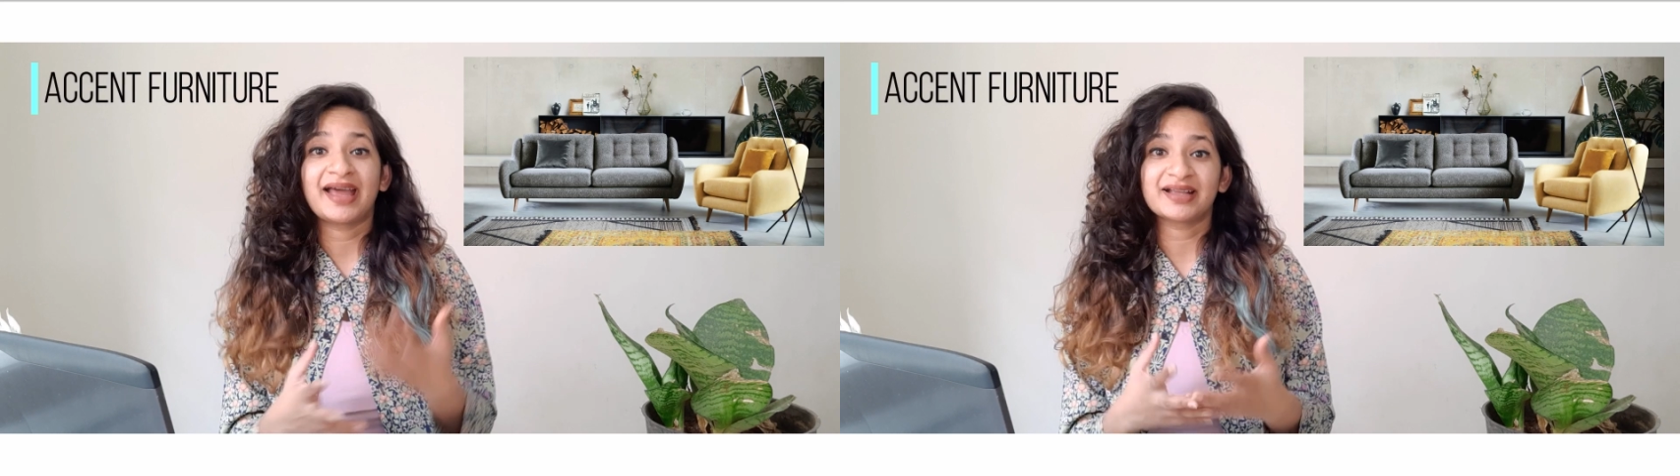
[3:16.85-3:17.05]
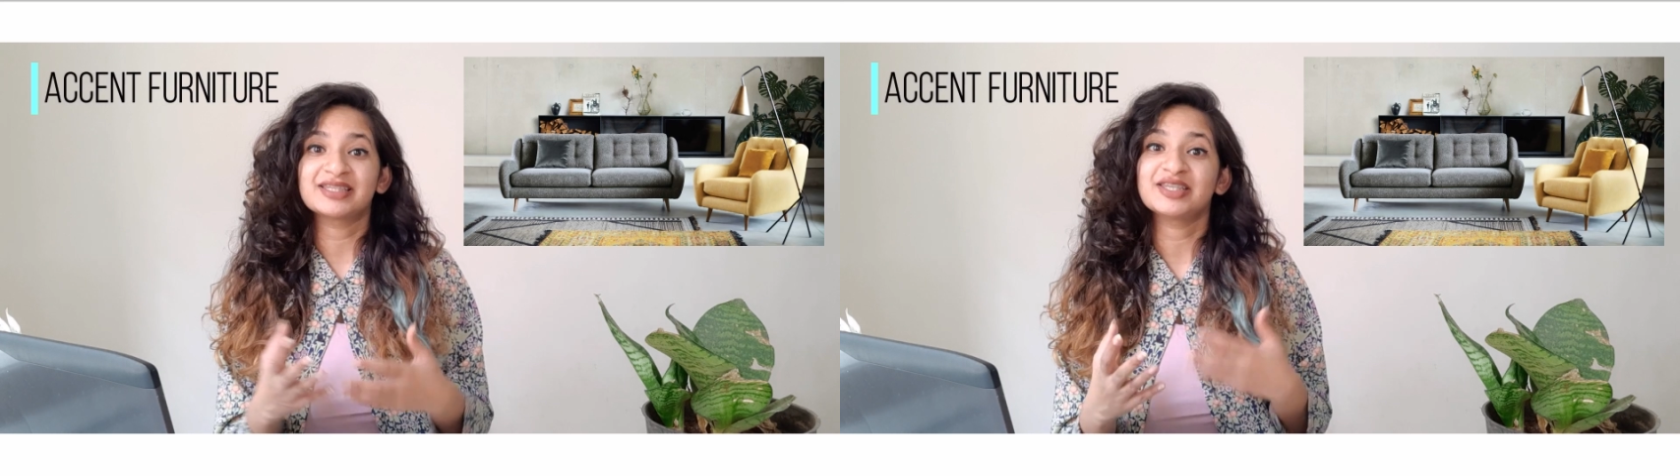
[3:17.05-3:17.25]

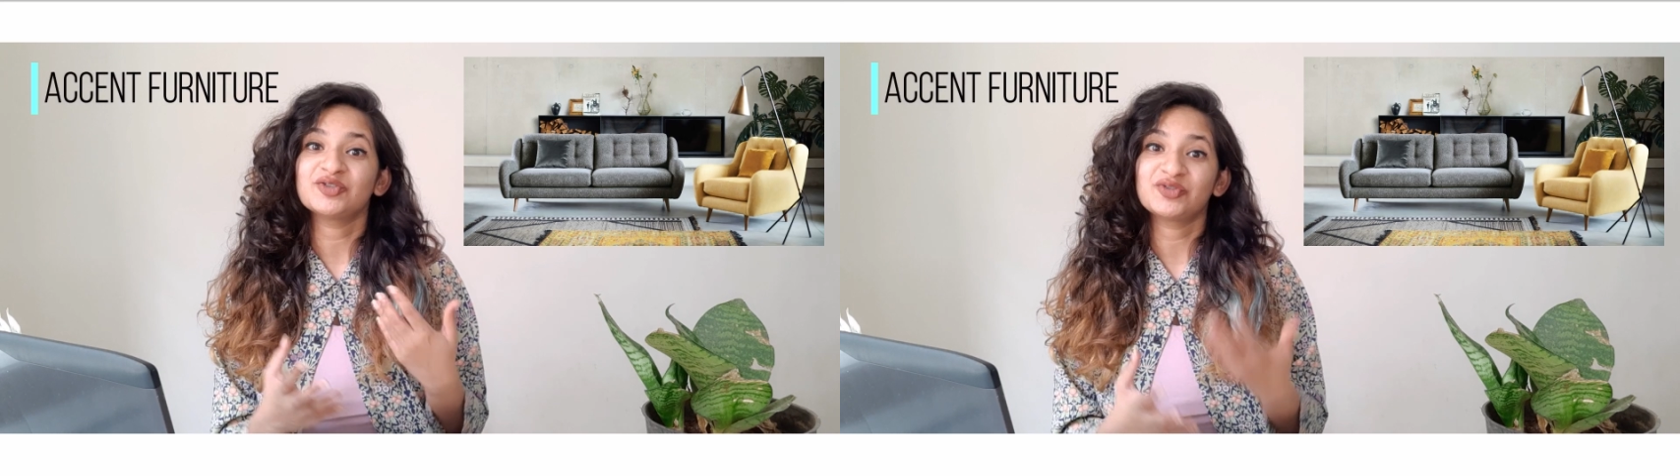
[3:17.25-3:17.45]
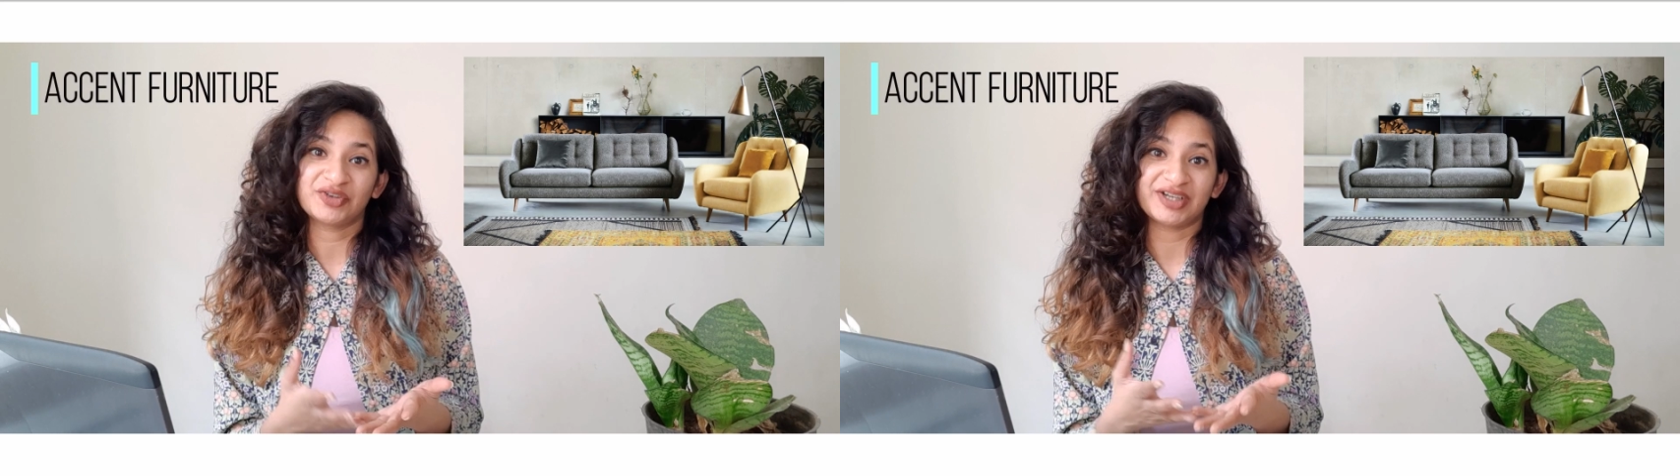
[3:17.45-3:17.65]

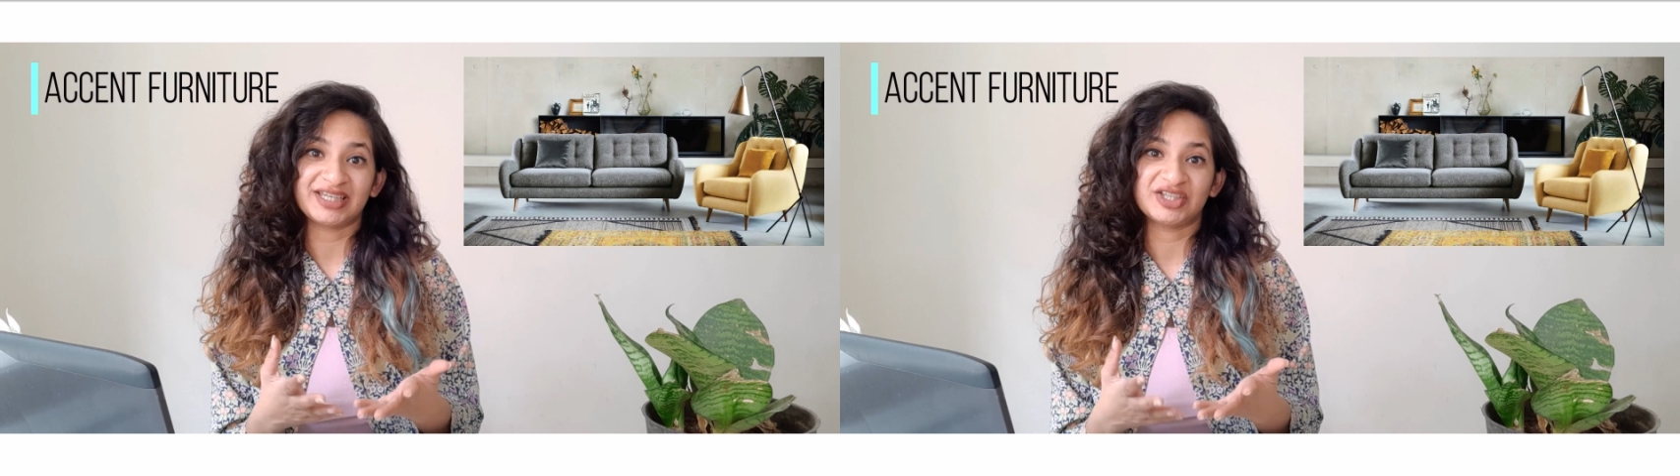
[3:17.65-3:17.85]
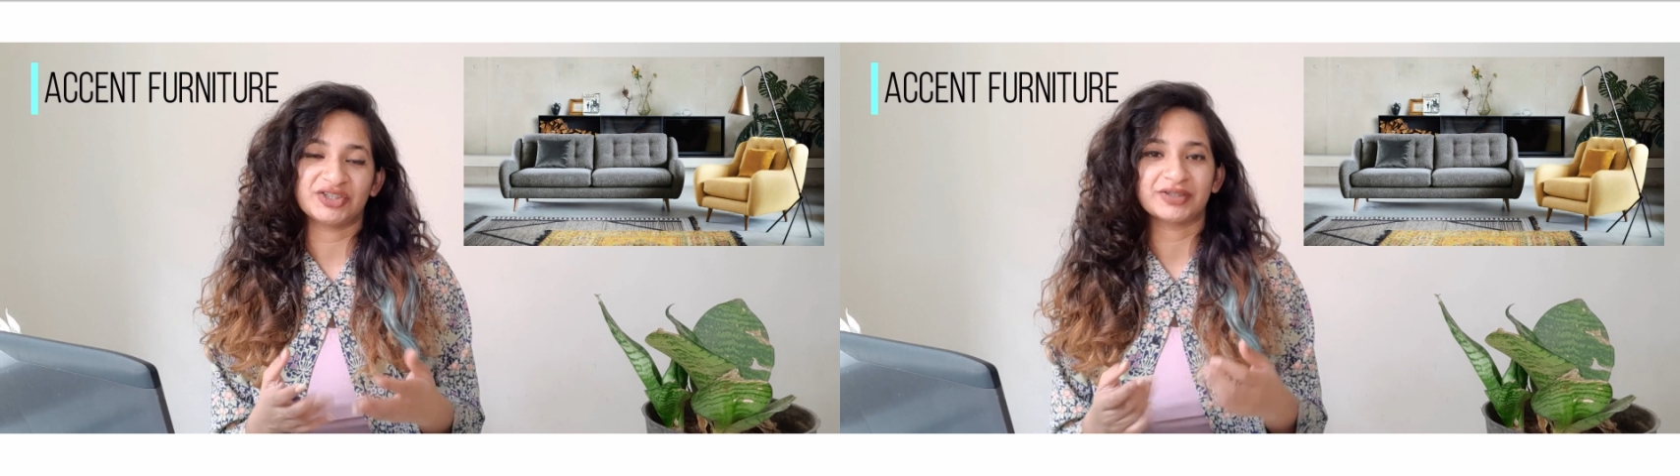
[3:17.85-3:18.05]
accent
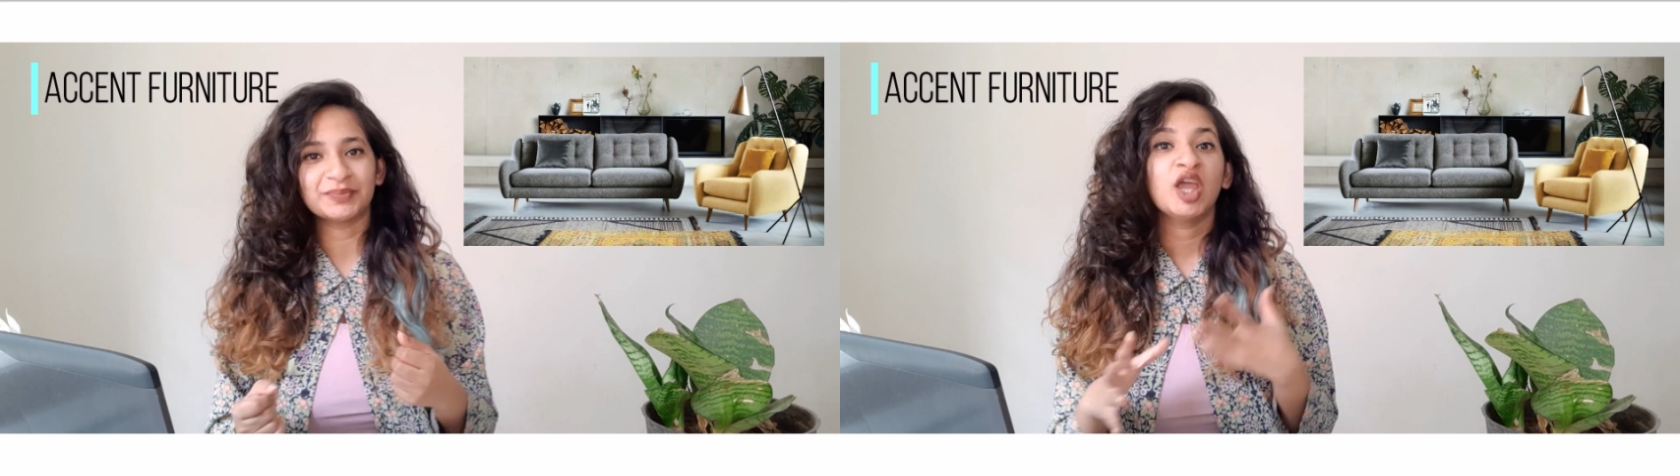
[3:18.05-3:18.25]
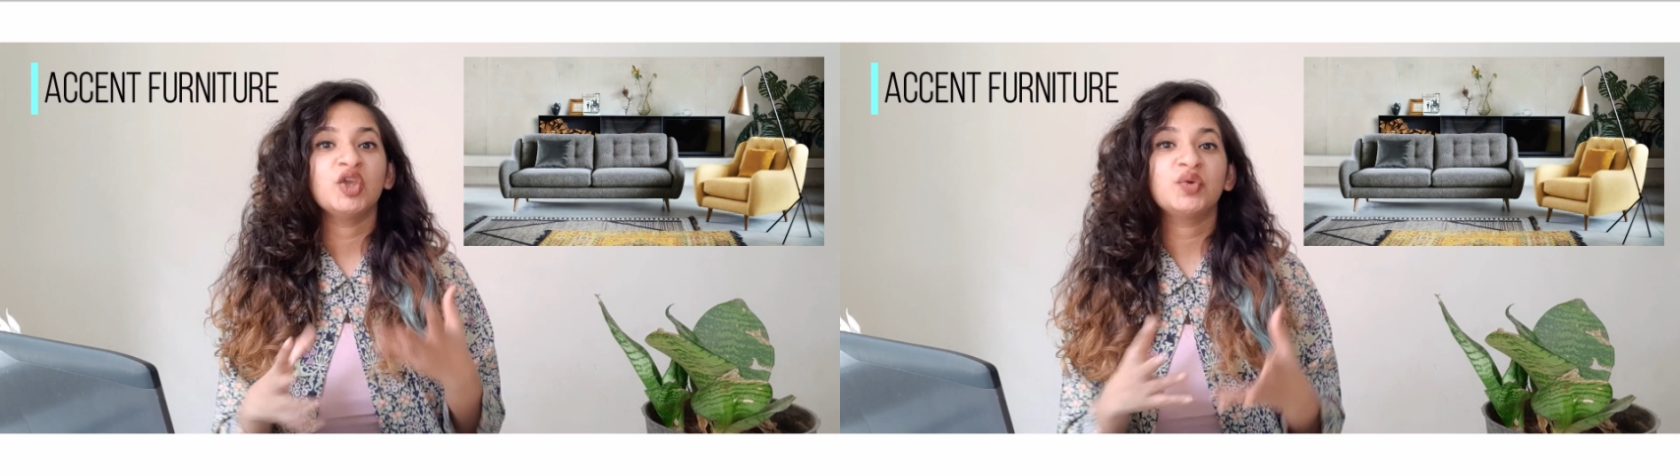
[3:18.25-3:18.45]
furnitures.